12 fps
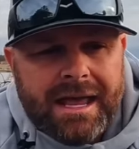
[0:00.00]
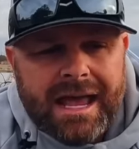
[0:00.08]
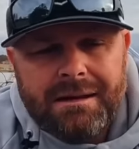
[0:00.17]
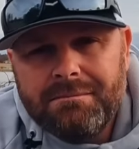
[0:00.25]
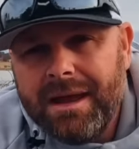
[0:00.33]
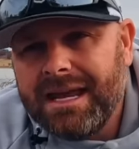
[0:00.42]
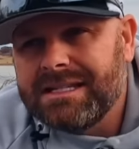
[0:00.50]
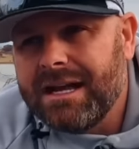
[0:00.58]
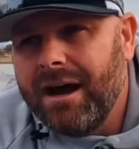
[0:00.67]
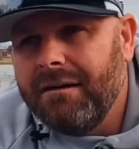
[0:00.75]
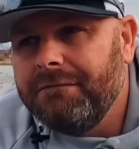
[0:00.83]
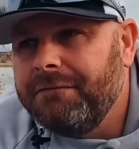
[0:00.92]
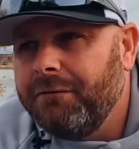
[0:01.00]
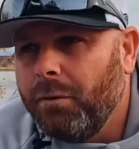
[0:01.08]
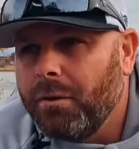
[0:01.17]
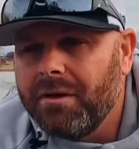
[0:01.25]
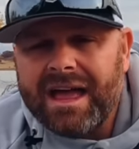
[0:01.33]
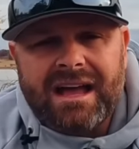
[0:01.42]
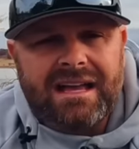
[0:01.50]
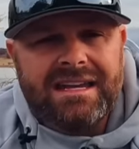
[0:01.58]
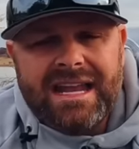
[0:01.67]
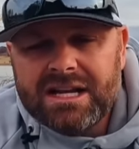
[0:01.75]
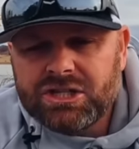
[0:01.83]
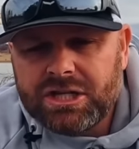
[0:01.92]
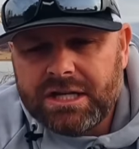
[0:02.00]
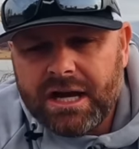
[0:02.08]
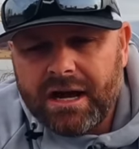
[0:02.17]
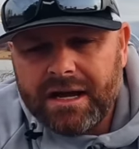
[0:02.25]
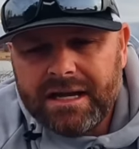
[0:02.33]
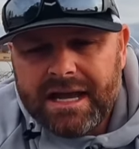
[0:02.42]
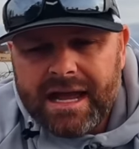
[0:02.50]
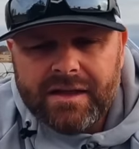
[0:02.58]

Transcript: and makes up for that connection knot,